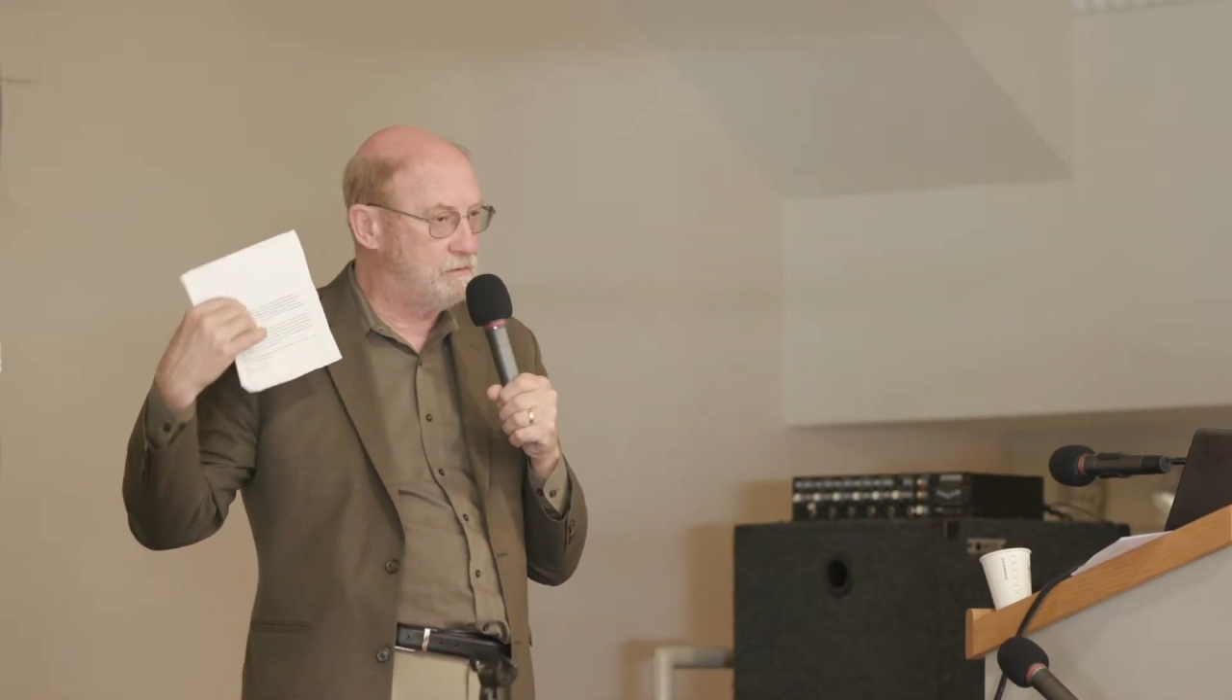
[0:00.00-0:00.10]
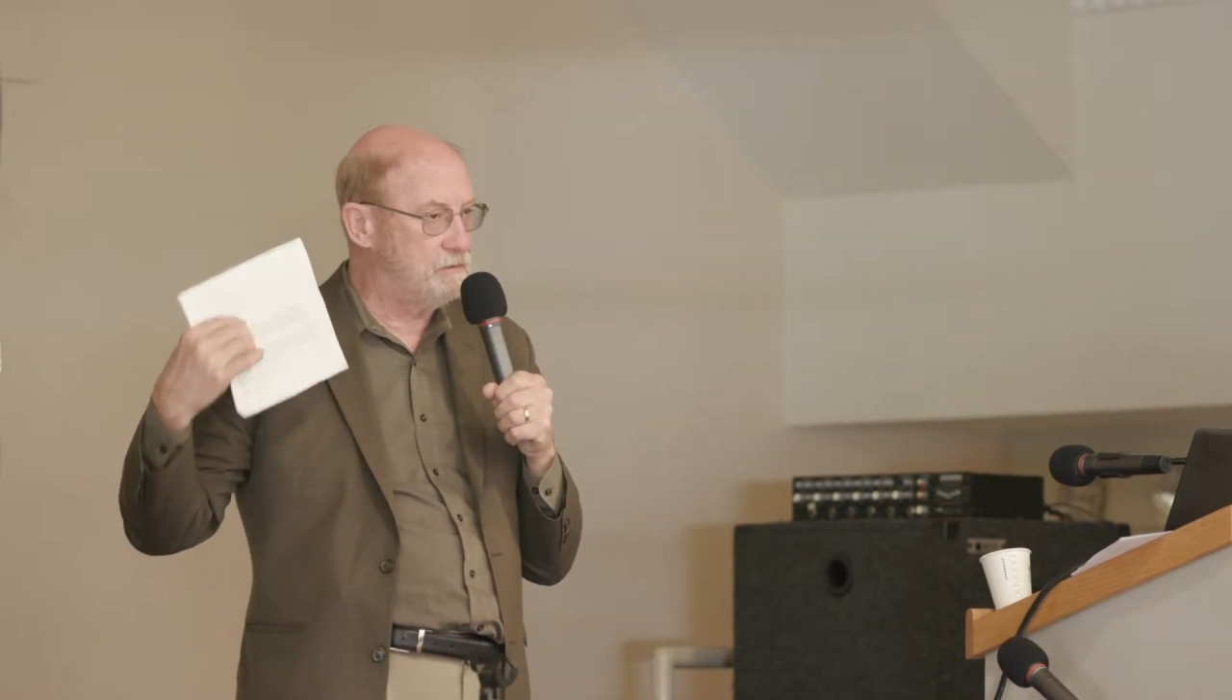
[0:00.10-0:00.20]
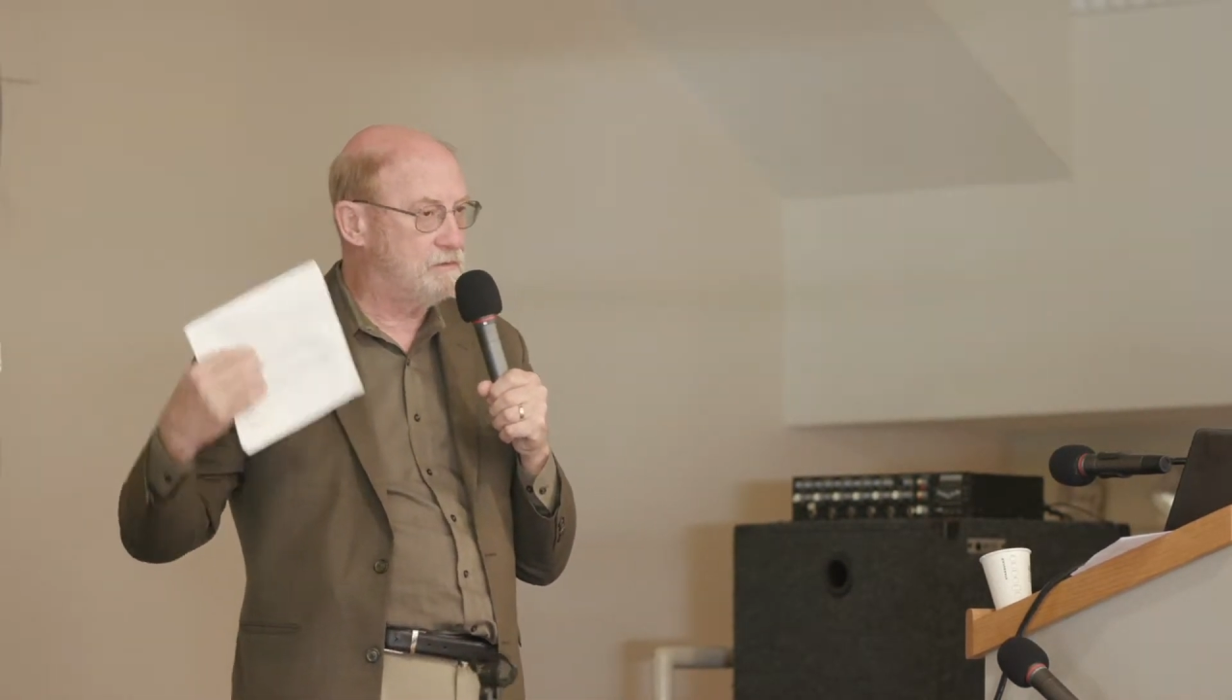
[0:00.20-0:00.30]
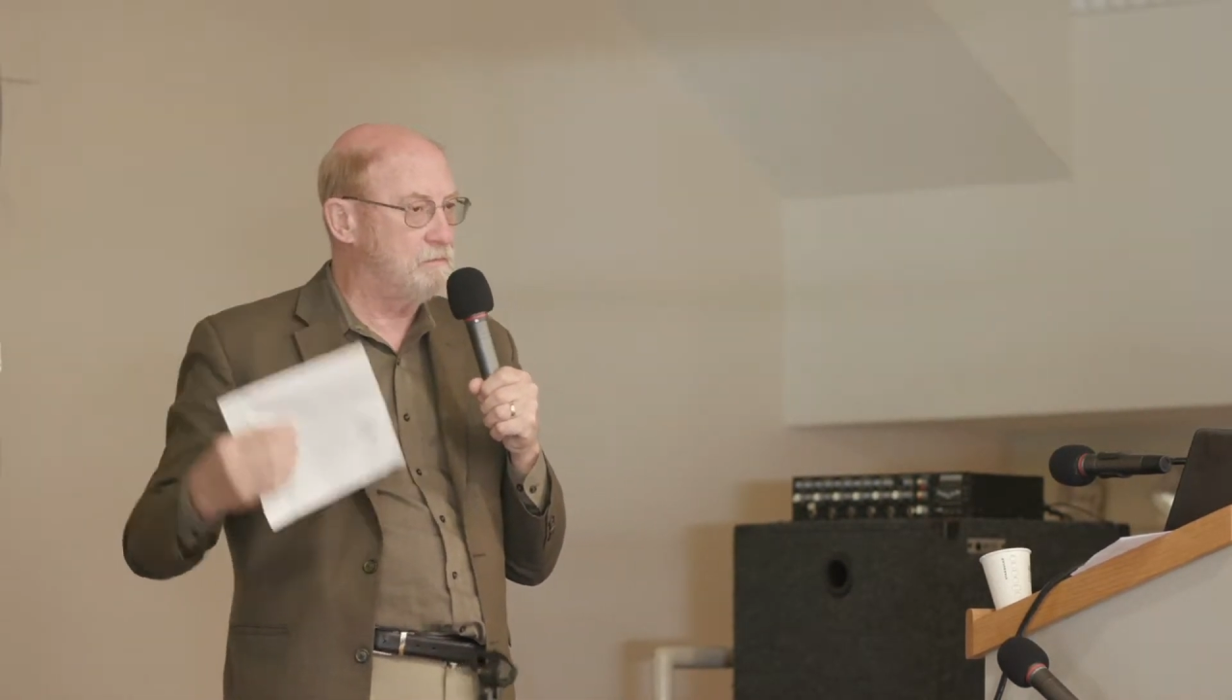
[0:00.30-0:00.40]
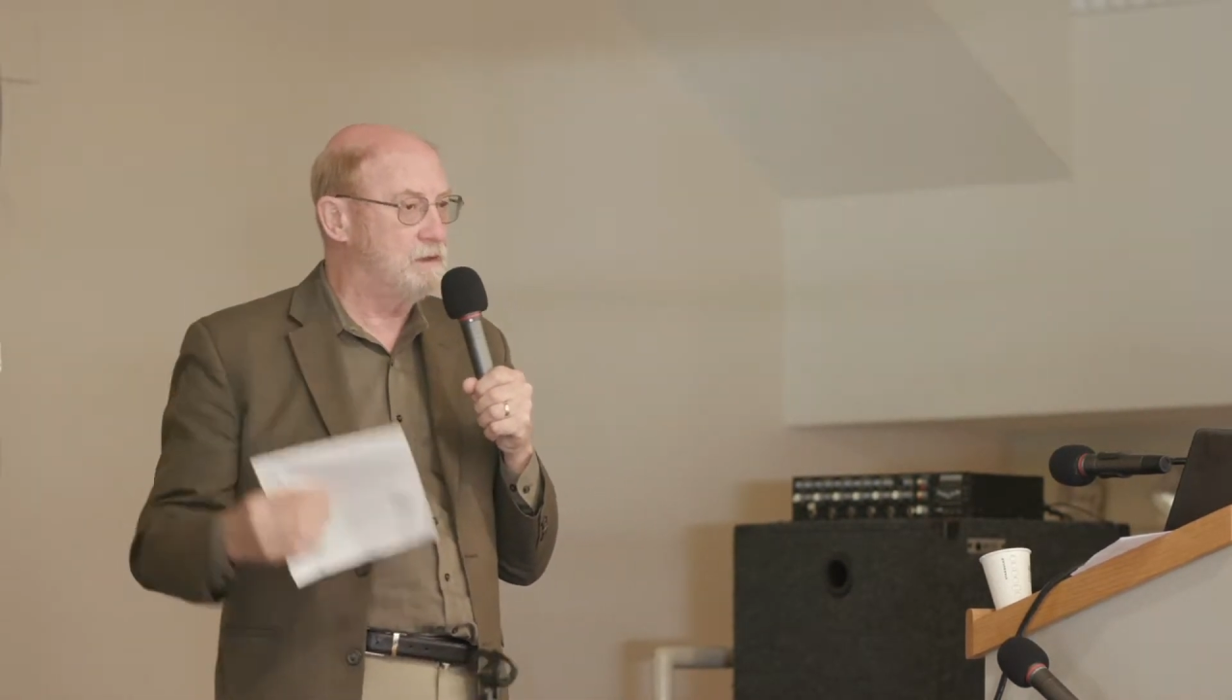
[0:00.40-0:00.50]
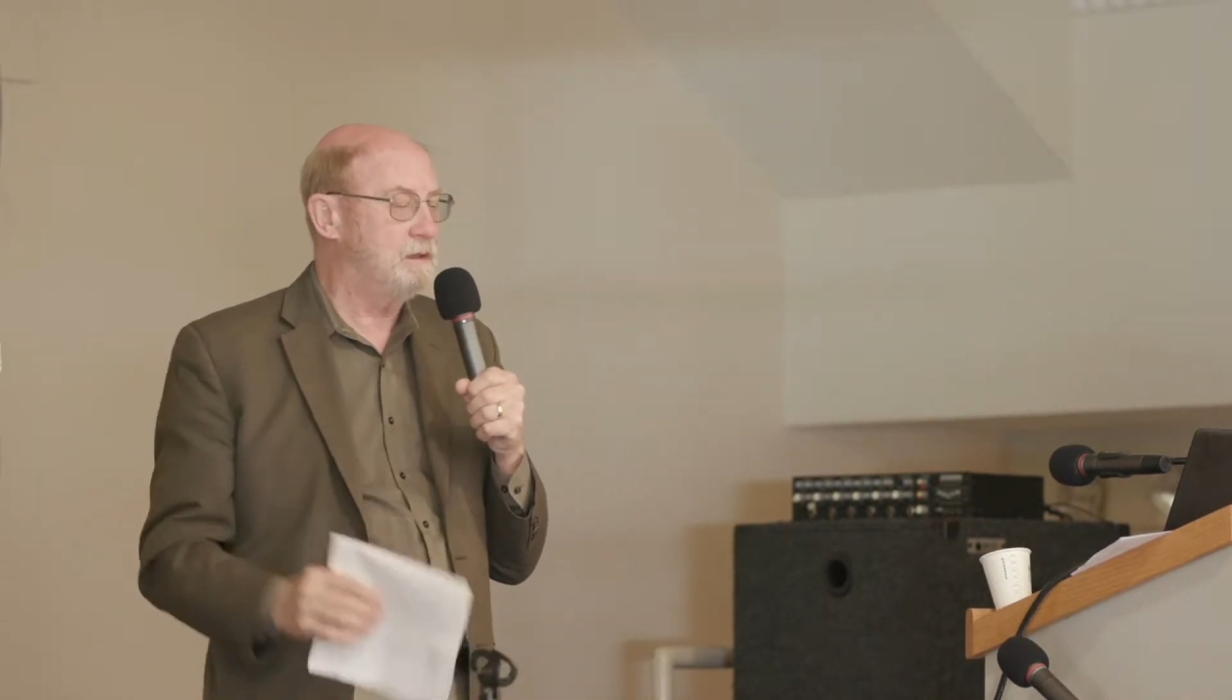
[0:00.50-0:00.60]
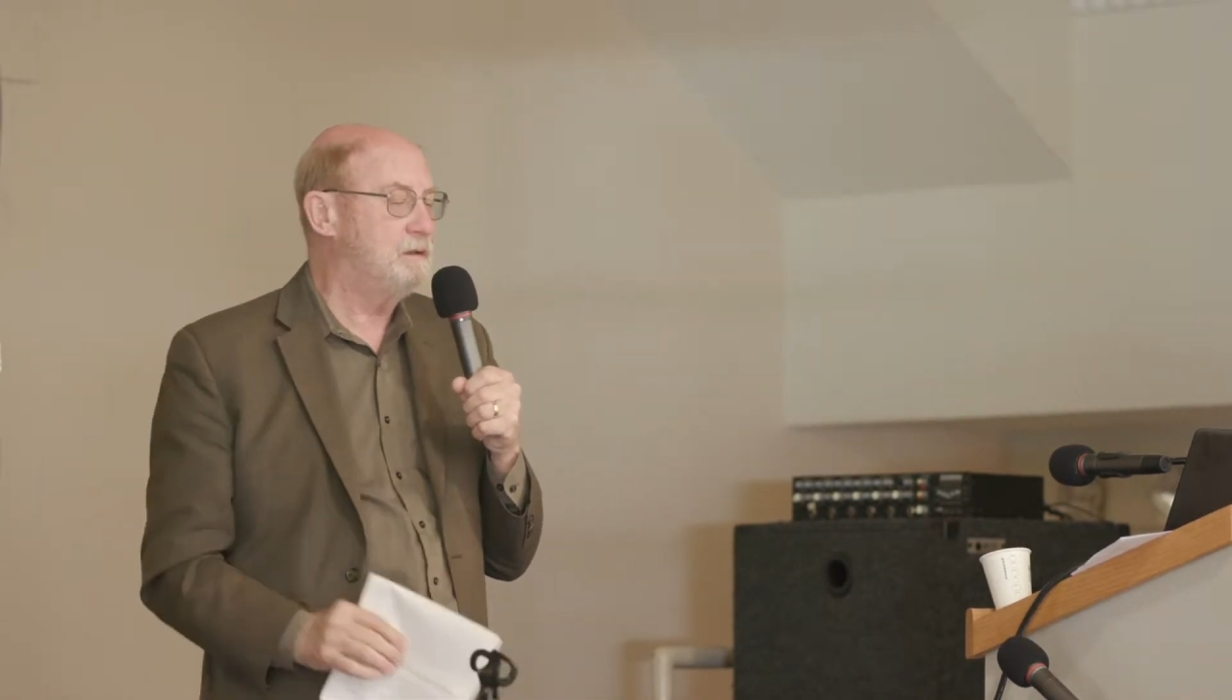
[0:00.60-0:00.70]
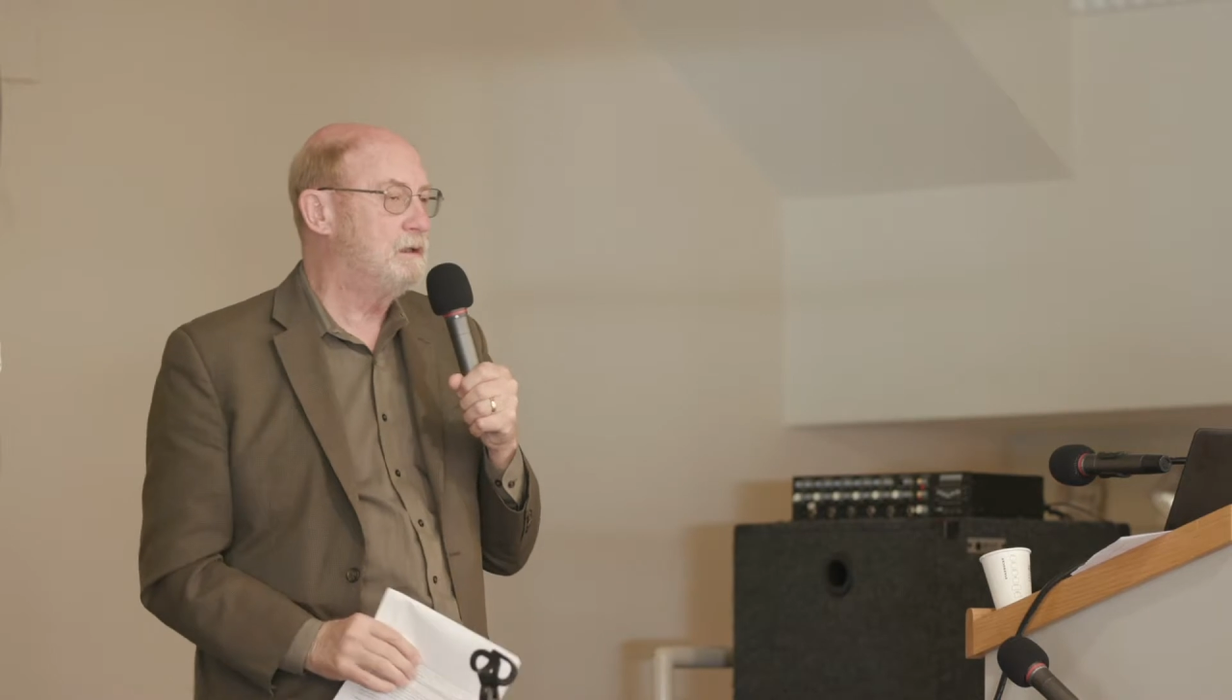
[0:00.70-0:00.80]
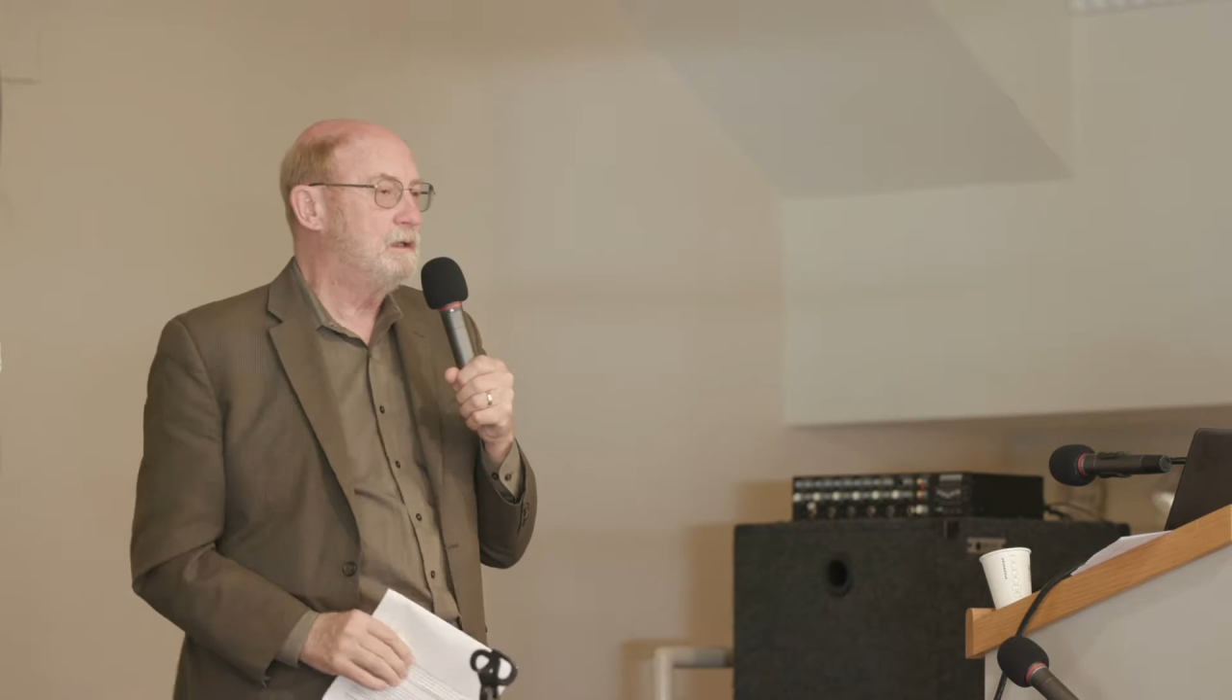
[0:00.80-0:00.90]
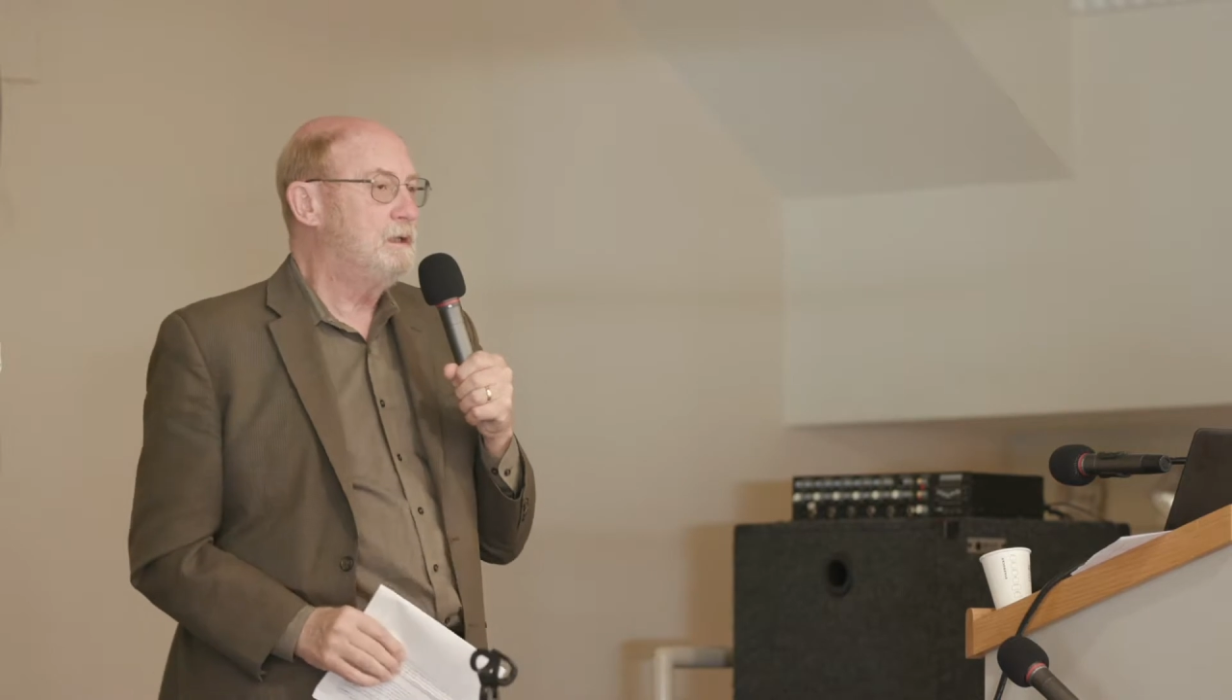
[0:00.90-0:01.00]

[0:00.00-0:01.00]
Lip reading: Newsom did.